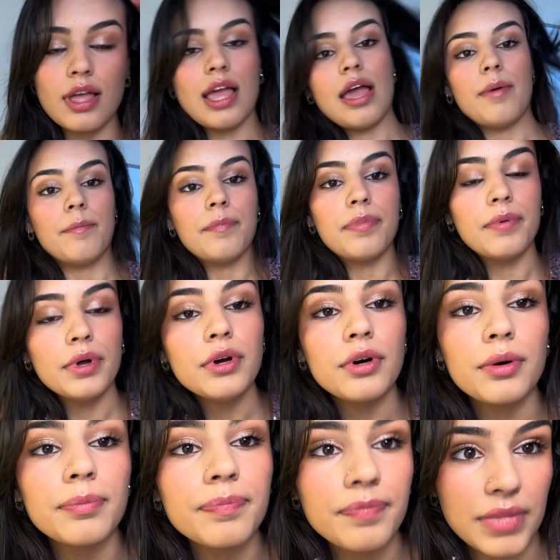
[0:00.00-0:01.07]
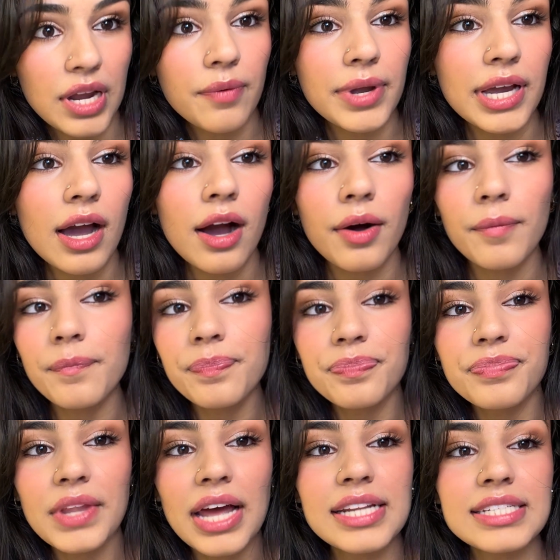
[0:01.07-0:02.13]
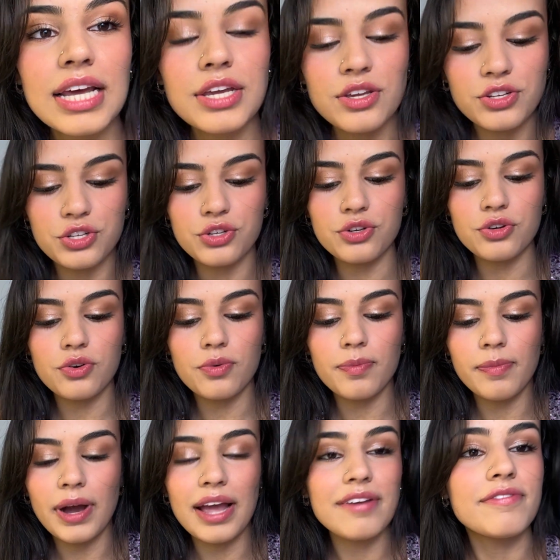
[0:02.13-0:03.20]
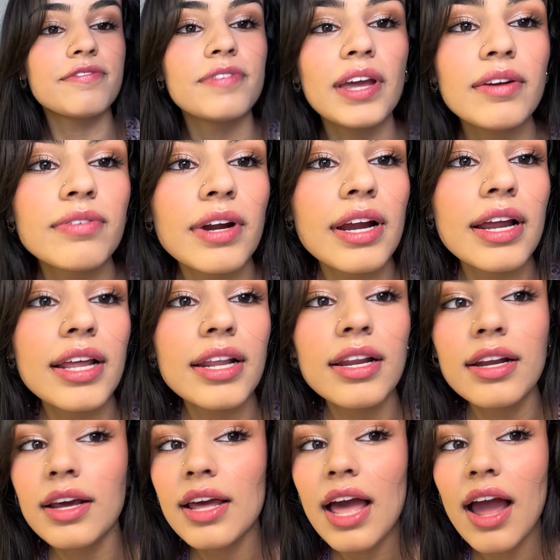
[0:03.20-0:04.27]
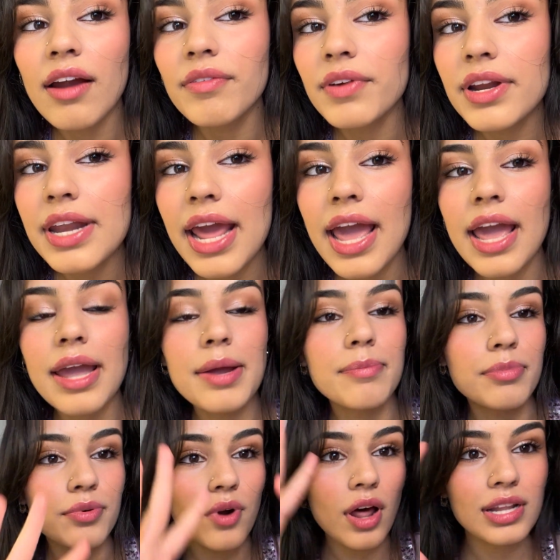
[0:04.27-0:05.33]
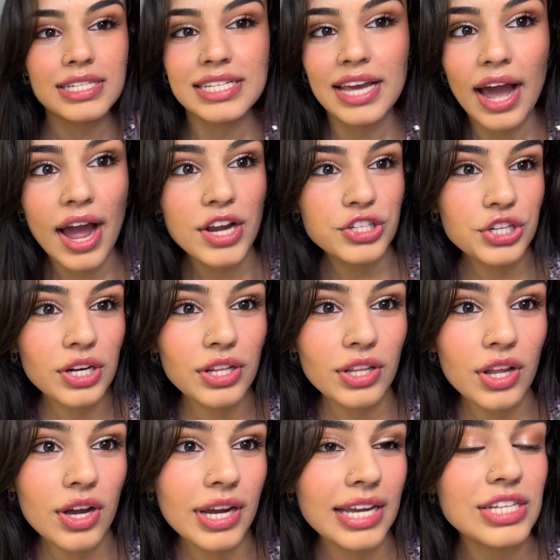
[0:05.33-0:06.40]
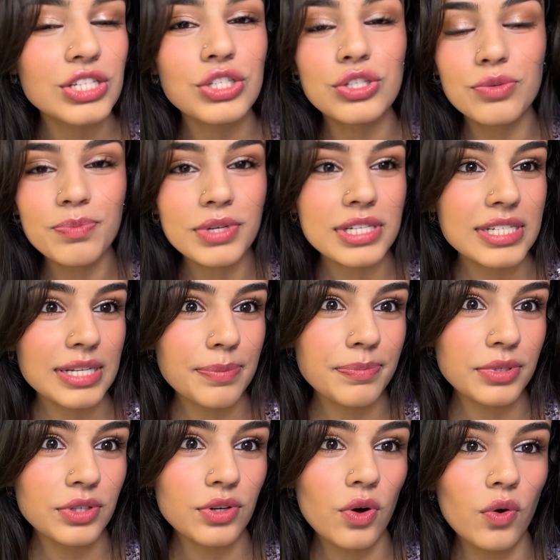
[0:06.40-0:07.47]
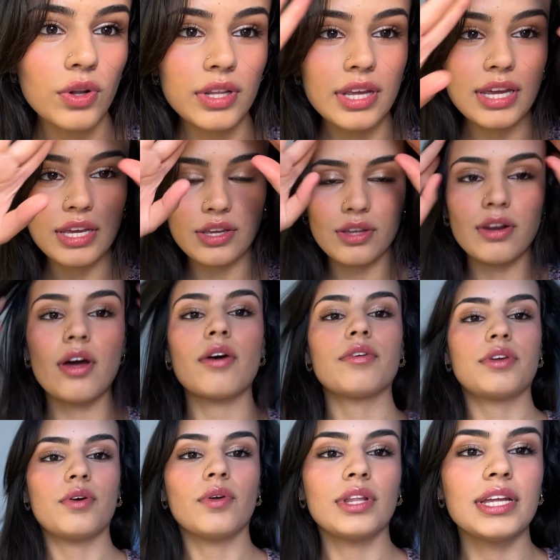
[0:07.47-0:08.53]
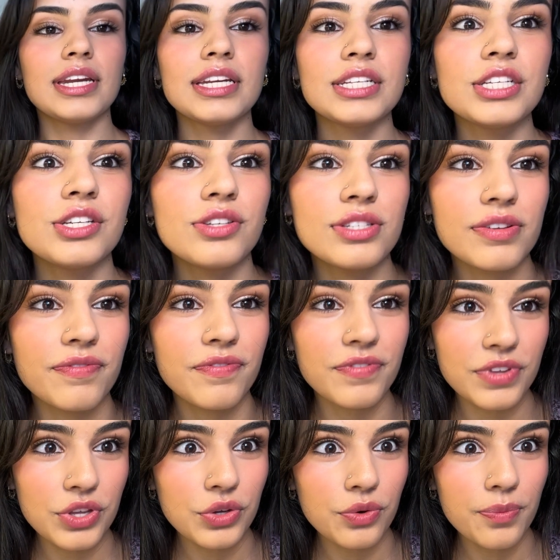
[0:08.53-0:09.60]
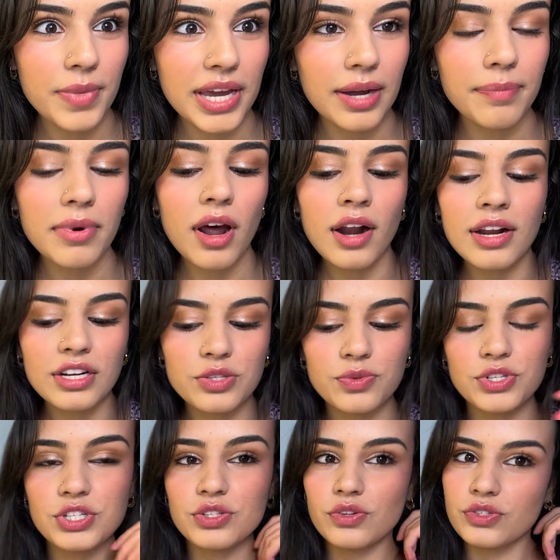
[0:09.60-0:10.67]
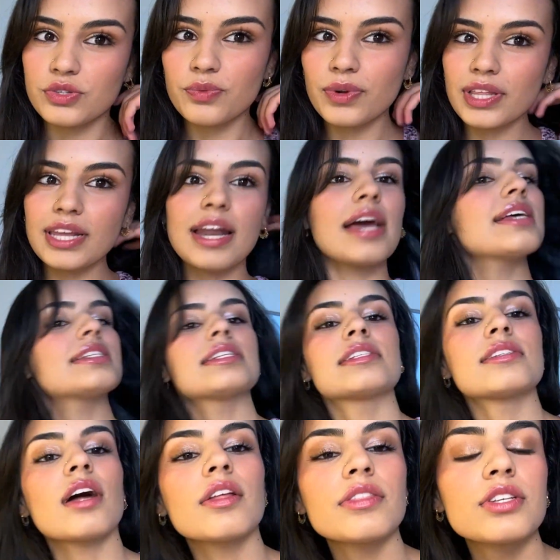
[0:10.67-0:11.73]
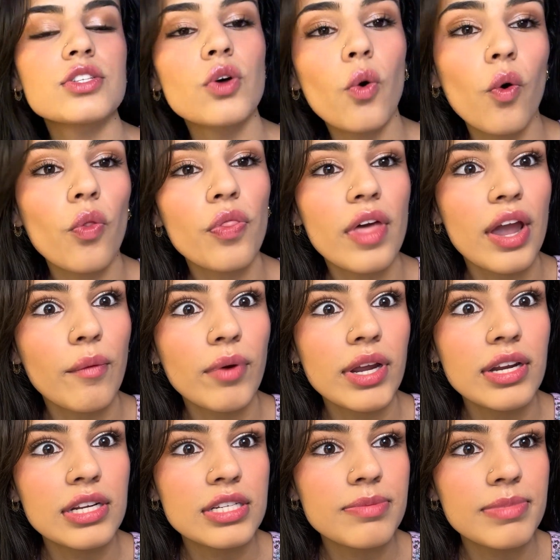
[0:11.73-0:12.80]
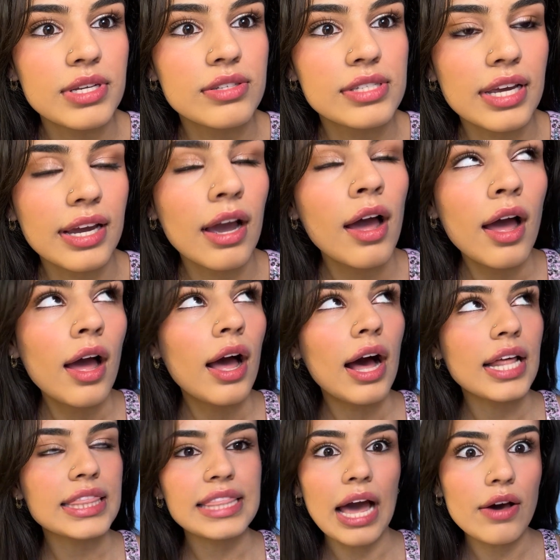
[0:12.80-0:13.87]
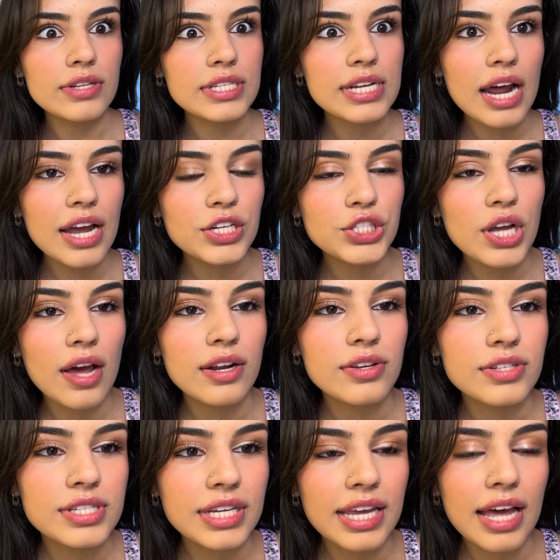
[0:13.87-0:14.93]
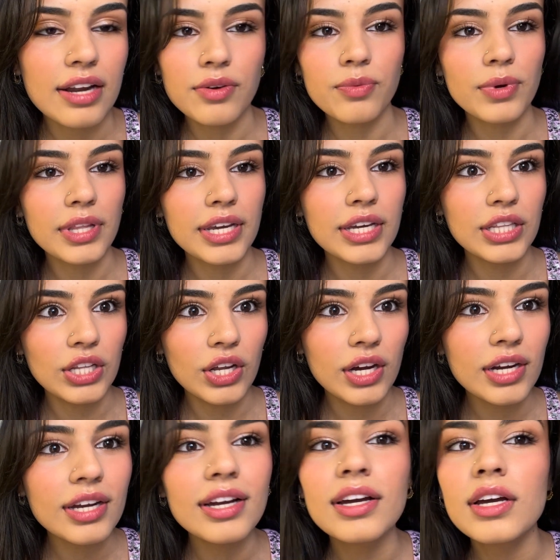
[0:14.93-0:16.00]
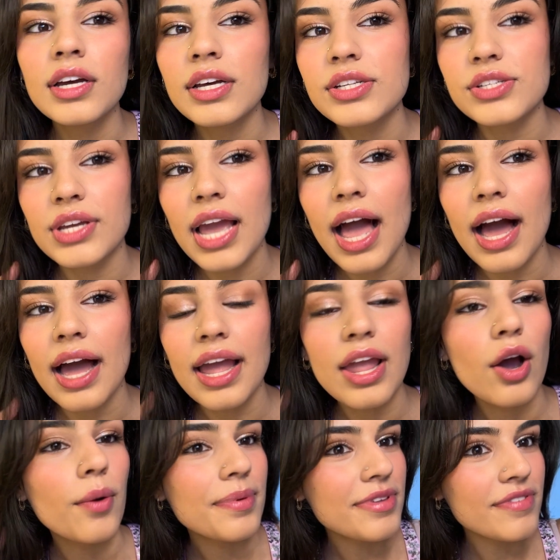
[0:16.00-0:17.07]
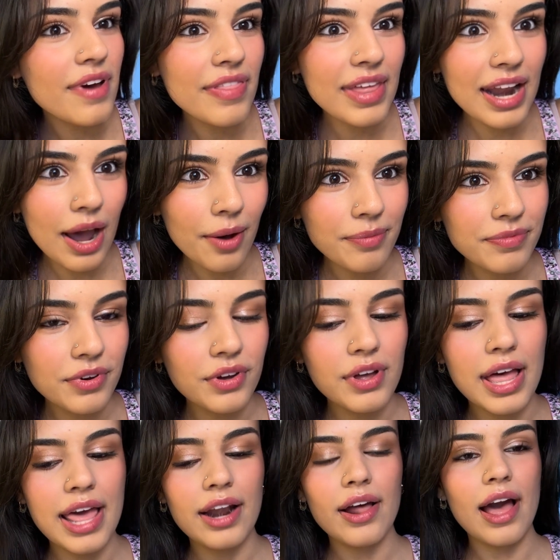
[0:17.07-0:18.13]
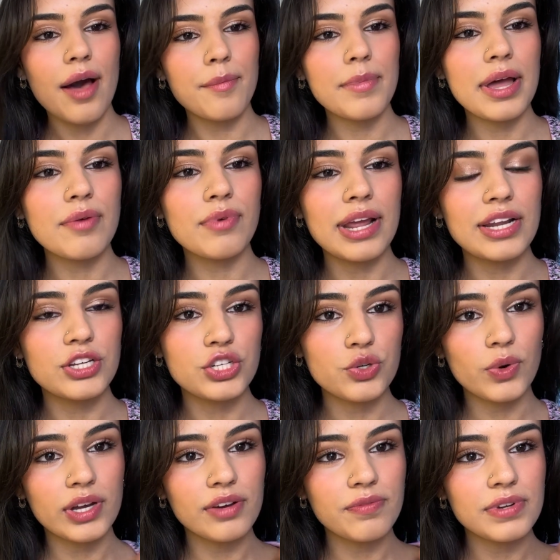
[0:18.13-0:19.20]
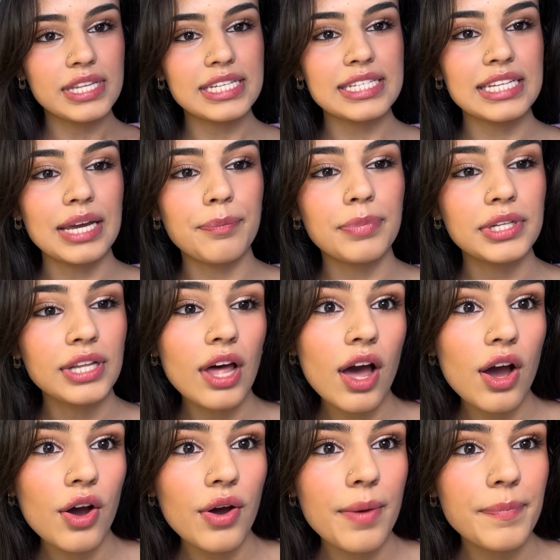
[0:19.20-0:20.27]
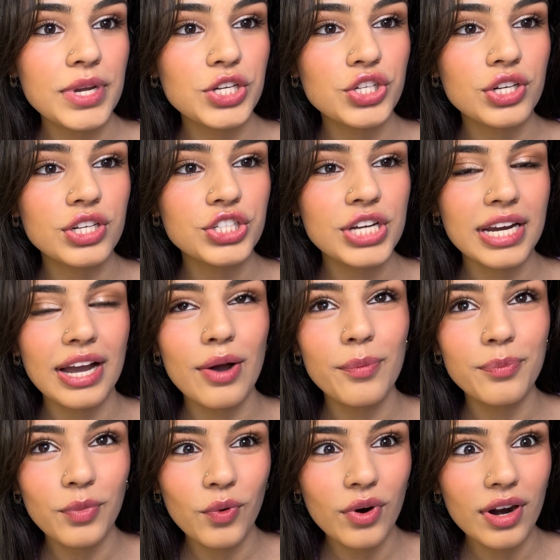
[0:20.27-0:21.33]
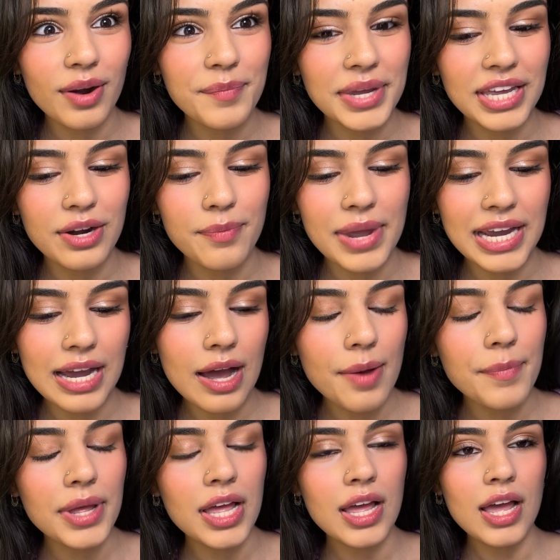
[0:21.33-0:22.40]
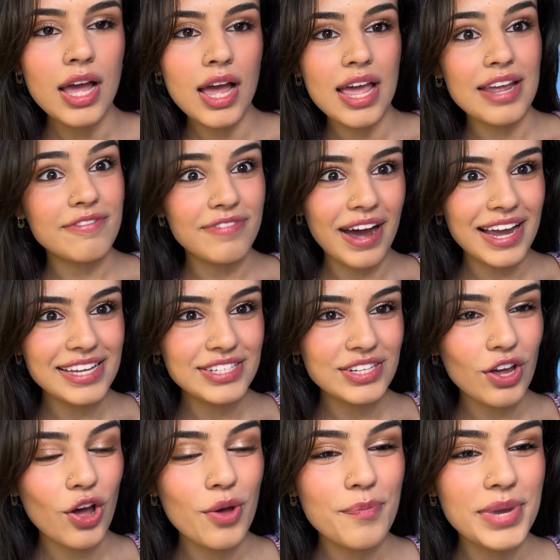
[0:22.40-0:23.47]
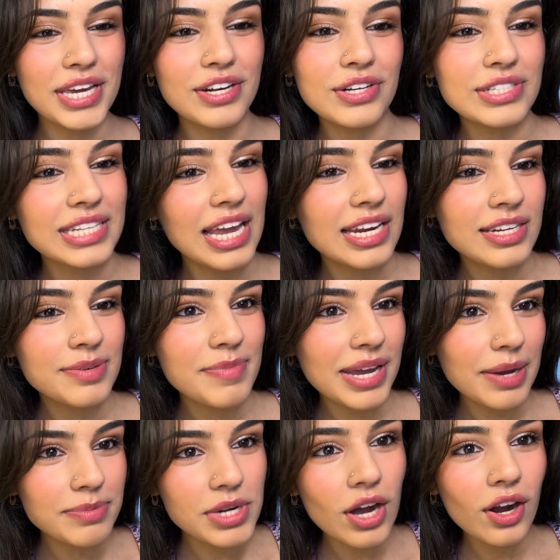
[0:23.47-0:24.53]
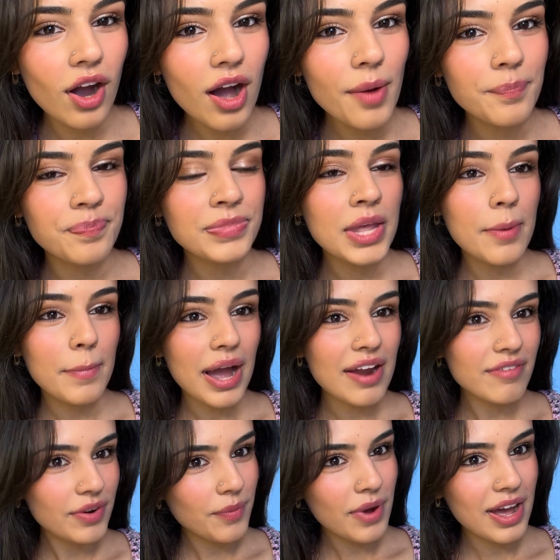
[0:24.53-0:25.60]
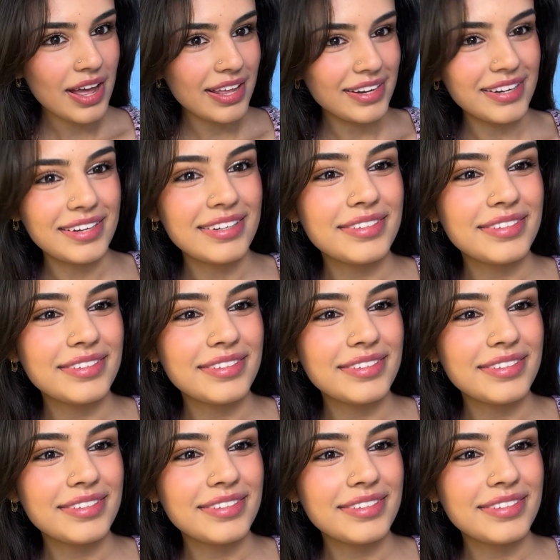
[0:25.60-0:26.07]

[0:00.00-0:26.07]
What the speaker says: And boom, there we go. That's how you do my favorite everyday bronzy eyeshadow look. It's super simple. Only, you know, you only need to use a few makeup products, which is also really nice. It's not this whole thing where you need to be using 1,000 eyeshadows to get a really good look. So yeah, I hope you found that helpful, and I'll have my written tutorial for this link below, and be sure to check out more beginner makeup advice on beginnersgatetomakeup.com. Bye everyone.